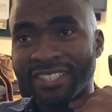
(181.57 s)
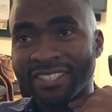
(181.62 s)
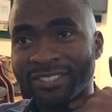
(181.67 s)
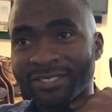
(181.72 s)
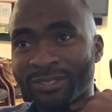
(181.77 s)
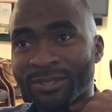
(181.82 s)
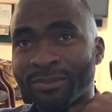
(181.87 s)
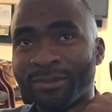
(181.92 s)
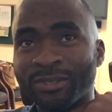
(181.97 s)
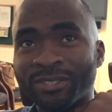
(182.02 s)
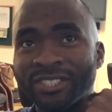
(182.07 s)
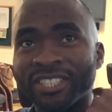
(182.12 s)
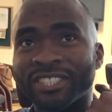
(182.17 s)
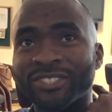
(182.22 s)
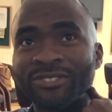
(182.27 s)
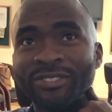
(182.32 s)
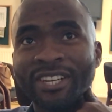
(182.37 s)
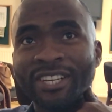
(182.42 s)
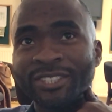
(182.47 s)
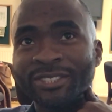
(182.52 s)
There's so much
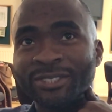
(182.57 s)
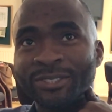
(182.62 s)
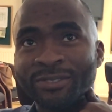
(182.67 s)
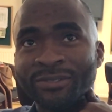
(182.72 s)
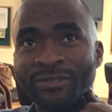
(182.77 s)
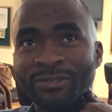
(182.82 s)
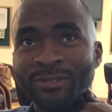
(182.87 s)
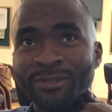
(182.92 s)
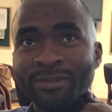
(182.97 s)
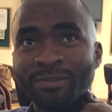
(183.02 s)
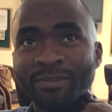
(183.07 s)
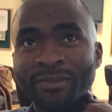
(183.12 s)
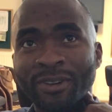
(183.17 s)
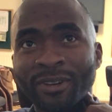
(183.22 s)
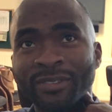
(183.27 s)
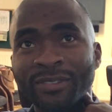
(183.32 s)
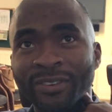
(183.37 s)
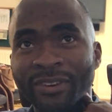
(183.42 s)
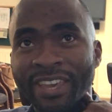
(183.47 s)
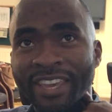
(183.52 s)
attraction from
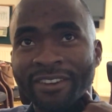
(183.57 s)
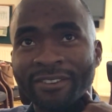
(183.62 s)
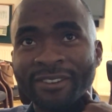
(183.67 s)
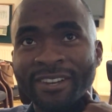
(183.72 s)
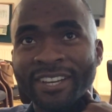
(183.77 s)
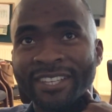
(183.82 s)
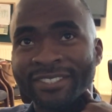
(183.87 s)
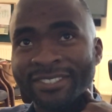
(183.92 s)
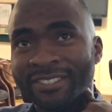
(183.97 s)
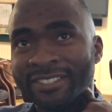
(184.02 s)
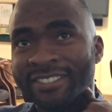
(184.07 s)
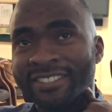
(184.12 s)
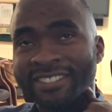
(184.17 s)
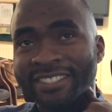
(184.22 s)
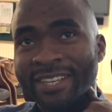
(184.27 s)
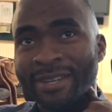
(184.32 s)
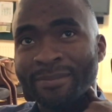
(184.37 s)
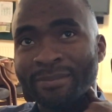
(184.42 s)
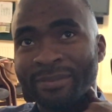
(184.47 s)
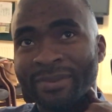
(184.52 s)
other areas to the
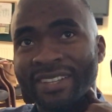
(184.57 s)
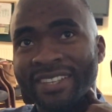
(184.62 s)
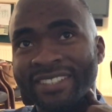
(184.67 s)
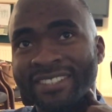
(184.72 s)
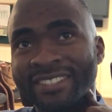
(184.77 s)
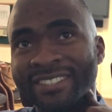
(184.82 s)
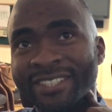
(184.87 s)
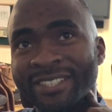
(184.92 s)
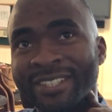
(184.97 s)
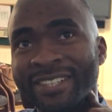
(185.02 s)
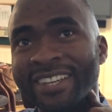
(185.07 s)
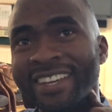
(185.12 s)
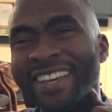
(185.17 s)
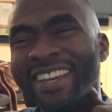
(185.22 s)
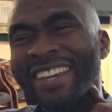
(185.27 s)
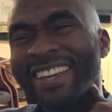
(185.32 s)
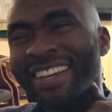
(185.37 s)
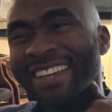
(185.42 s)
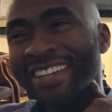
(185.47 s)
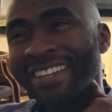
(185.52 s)
same place. So
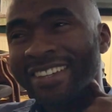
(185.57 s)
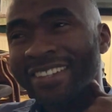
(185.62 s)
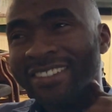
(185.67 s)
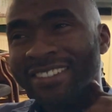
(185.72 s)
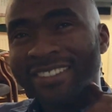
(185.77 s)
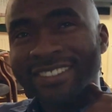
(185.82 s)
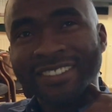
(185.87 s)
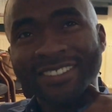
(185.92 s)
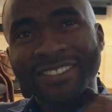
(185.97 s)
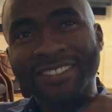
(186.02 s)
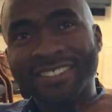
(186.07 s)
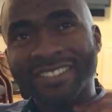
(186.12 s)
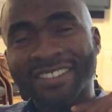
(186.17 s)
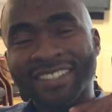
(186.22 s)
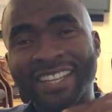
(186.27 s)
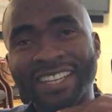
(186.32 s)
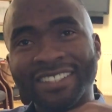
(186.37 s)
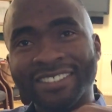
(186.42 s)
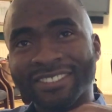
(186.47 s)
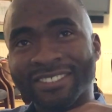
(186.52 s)
it's
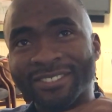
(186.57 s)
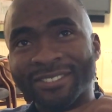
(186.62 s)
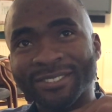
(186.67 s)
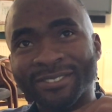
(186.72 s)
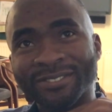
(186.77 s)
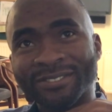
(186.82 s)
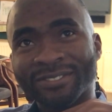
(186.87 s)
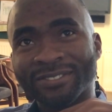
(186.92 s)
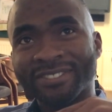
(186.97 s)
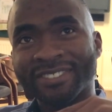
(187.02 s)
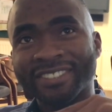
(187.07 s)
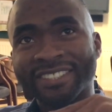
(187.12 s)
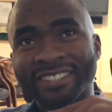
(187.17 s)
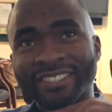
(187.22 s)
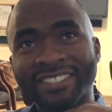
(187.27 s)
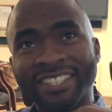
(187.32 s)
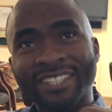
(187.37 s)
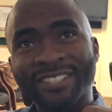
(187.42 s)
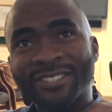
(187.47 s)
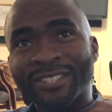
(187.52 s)
like sort of
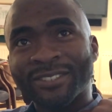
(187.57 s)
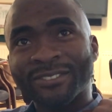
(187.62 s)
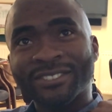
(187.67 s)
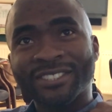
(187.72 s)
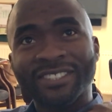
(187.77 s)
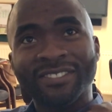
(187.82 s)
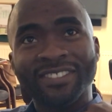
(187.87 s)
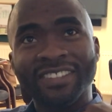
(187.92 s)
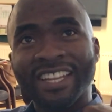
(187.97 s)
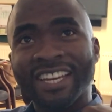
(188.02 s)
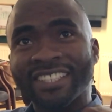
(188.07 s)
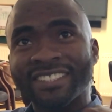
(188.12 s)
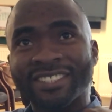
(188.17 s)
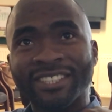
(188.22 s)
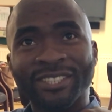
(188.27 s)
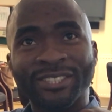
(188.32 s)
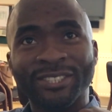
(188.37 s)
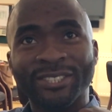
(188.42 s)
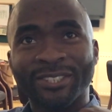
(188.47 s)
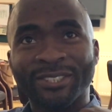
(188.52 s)
center of
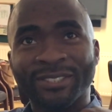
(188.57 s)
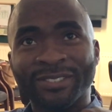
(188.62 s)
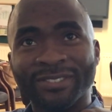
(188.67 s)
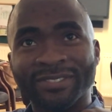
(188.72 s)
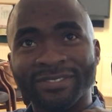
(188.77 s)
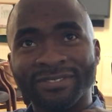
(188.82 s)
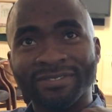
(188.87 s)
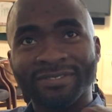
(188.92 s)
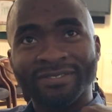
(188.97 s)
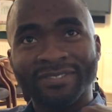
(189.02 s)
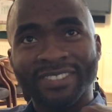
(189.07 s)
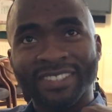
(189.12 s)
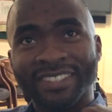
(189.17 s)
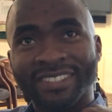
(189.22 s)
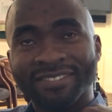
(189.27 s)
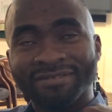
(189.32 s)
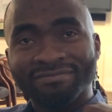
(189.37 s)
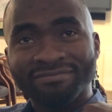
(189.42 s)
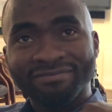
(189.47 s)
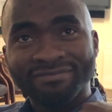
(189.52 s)
civilization
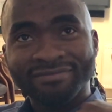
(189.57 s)
and